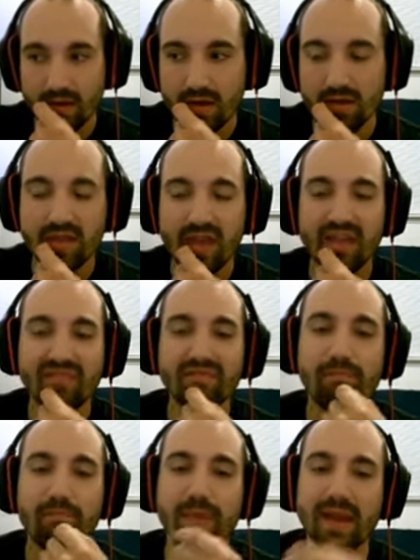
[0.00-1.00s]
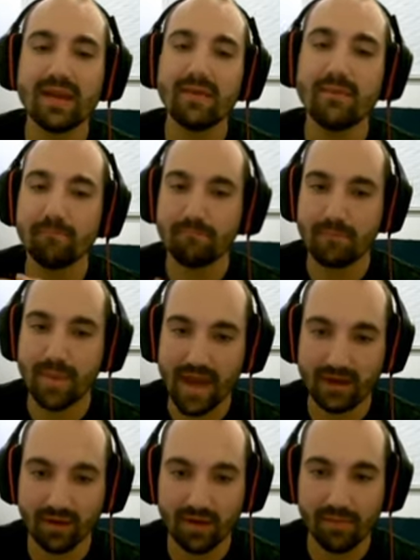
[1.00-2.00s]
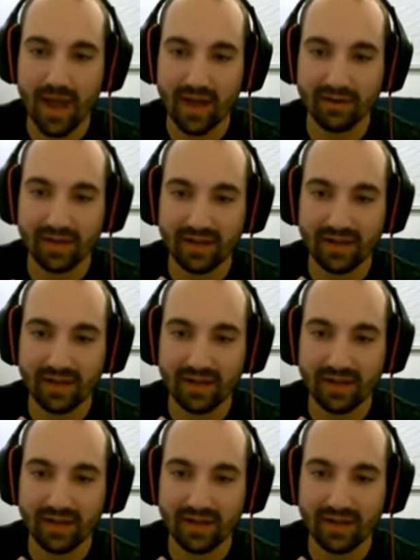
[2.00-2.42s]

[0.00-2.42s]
they've been better about